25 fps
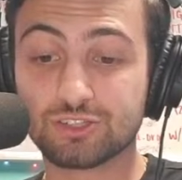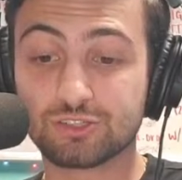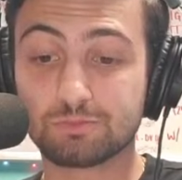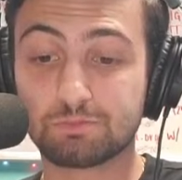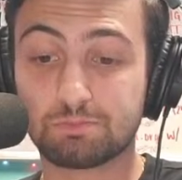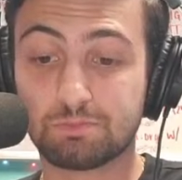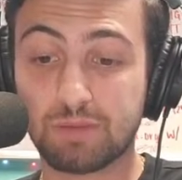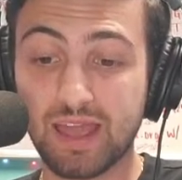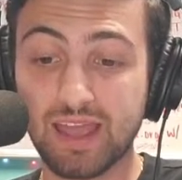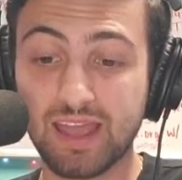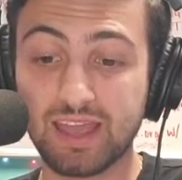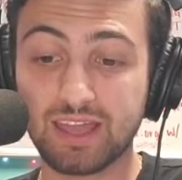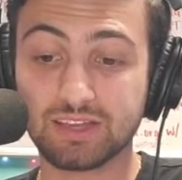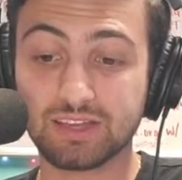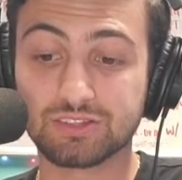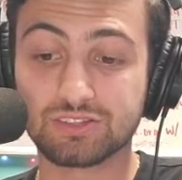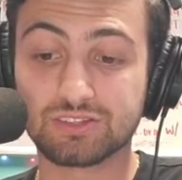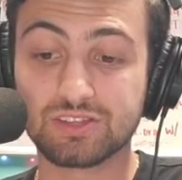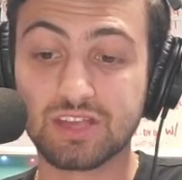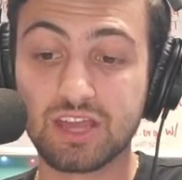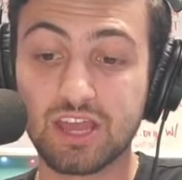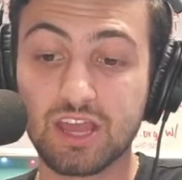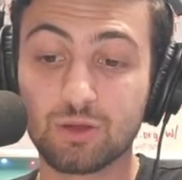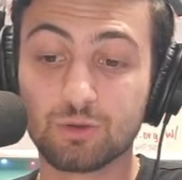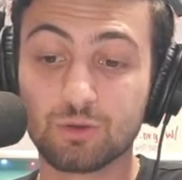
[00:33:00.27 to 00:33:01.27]

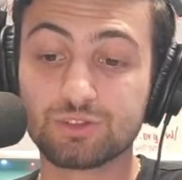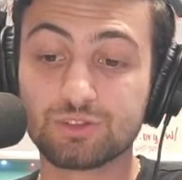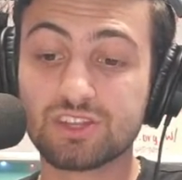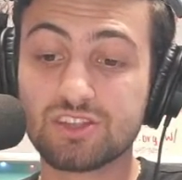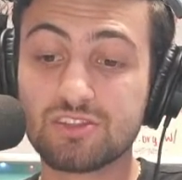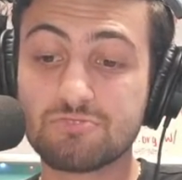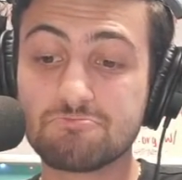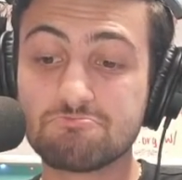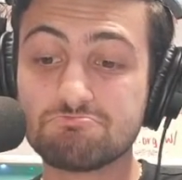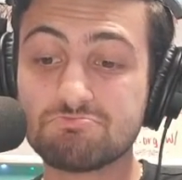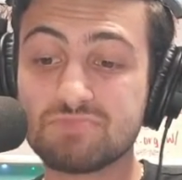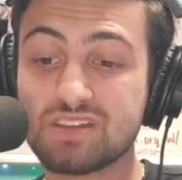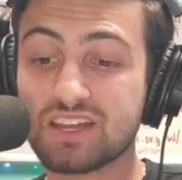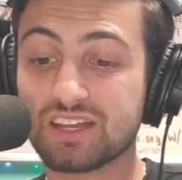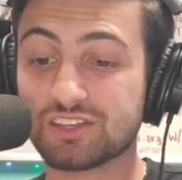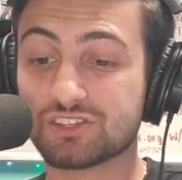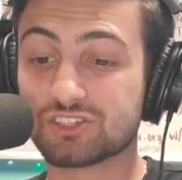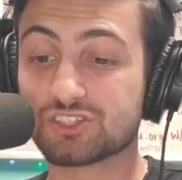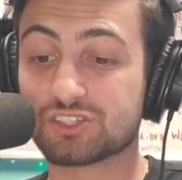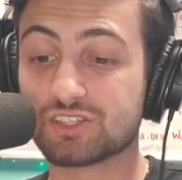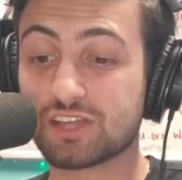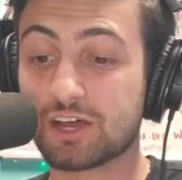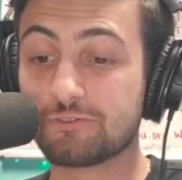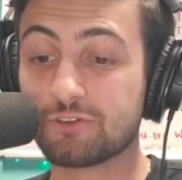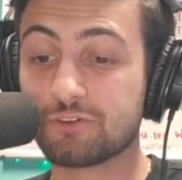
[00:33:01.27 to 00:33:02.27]
Banks was in the
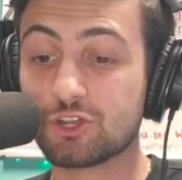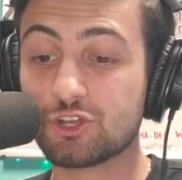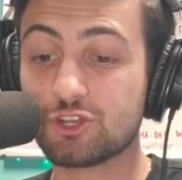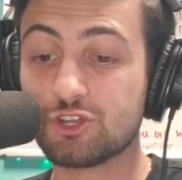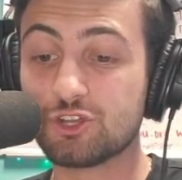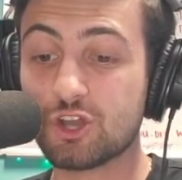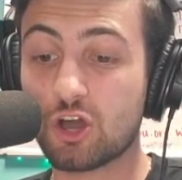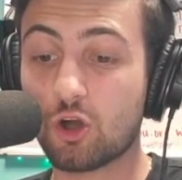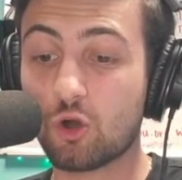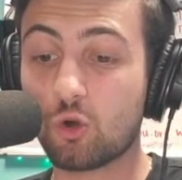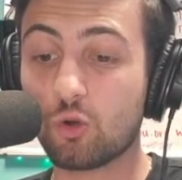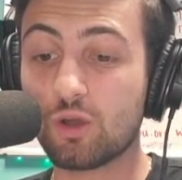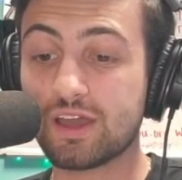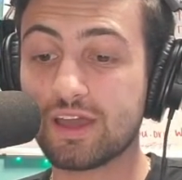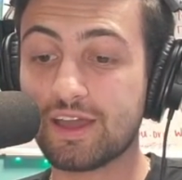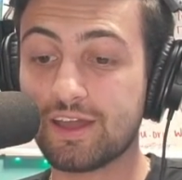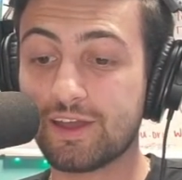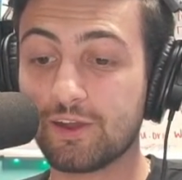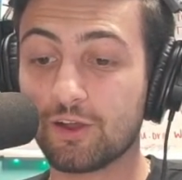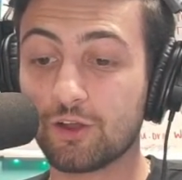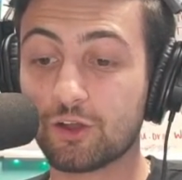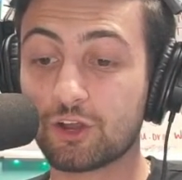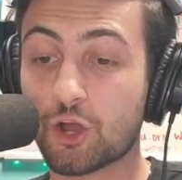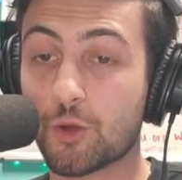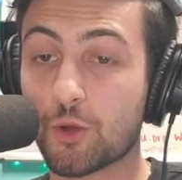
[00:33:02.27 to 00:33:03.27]
midst of a
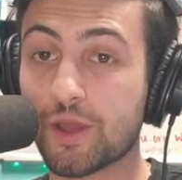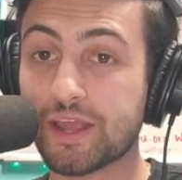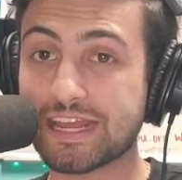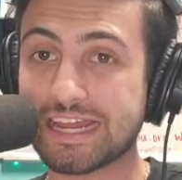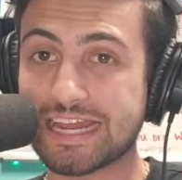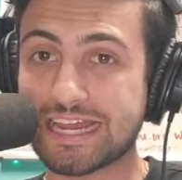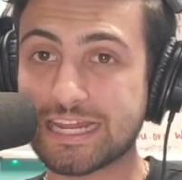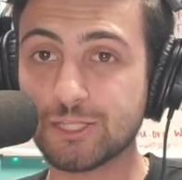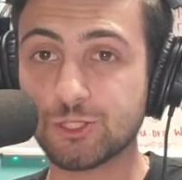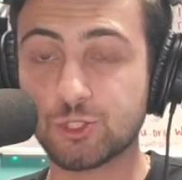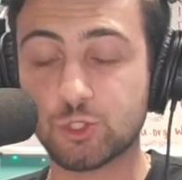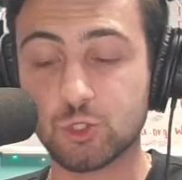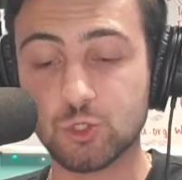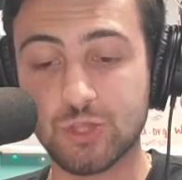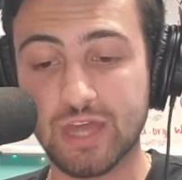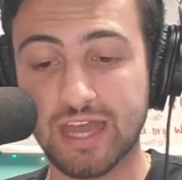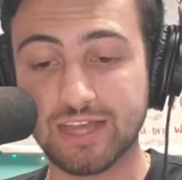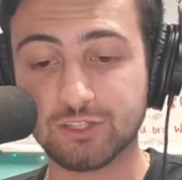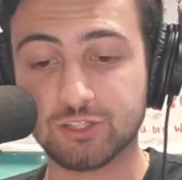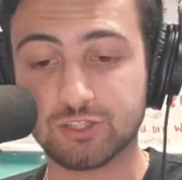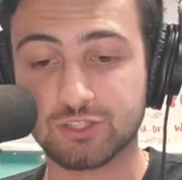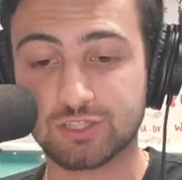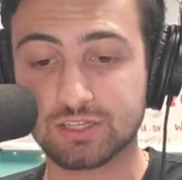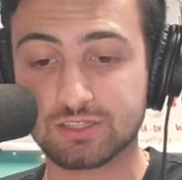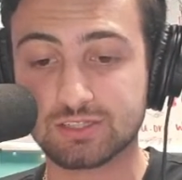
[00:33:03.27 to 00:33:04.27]
no-hitter going into
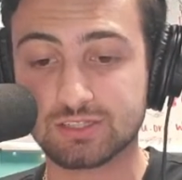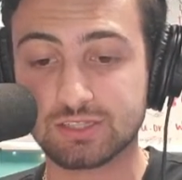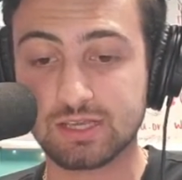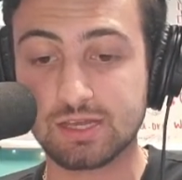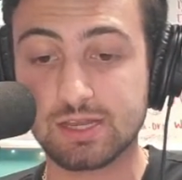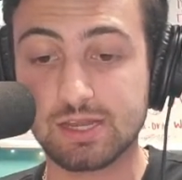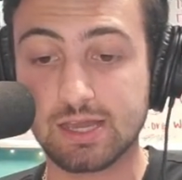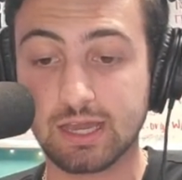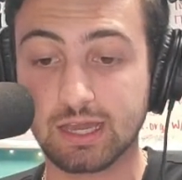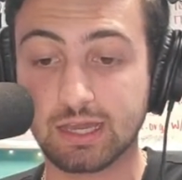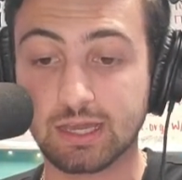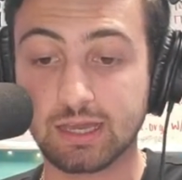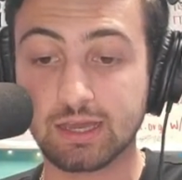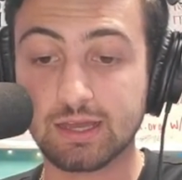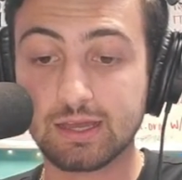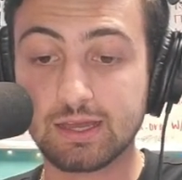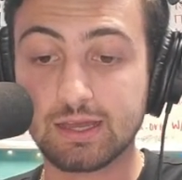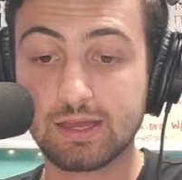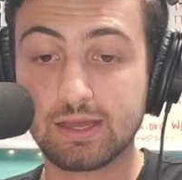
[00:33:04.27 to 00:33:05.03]
that sixth inning.